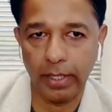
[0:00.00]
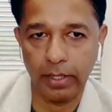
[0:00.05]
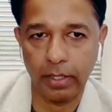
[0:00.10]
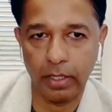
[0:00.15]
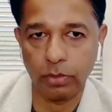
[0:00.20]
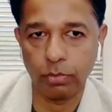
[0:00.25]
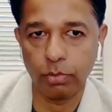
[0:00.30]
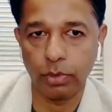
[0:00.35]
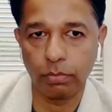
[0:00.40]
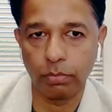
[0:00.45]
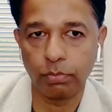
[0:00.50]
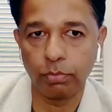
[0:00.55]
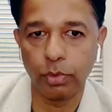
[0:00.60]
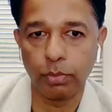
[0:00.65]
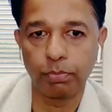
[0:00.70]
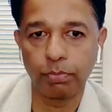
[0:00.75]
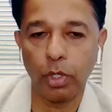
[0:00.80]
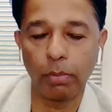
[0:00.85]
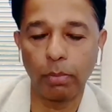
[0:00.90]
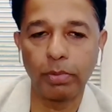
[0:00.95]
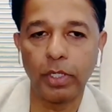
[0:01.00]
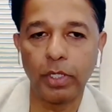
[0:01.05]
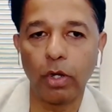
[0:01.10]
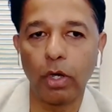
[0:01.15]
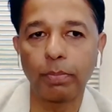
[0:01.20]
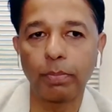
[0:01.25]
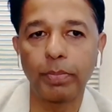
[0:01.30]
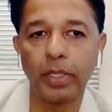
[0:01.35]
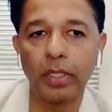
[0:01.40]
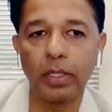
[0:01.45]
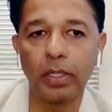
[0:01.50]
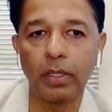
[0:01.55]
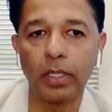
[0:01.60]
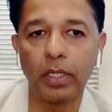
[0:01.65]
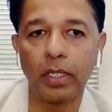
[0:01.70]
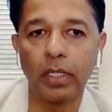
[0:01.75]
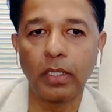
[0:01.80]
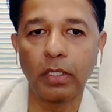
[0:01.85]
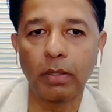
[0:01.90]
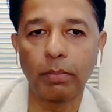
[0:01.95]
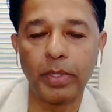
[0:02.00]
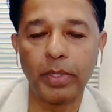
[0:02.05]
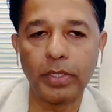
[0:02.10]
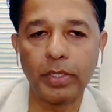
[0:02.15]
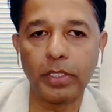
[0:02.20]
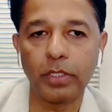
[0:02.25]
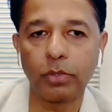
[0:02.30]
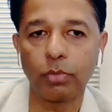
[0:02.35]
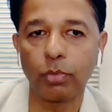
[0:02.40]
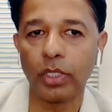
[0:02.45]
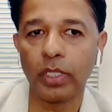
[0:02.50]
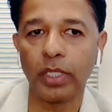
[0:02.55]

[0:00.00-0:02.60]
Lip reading: like us would probably not be in the business.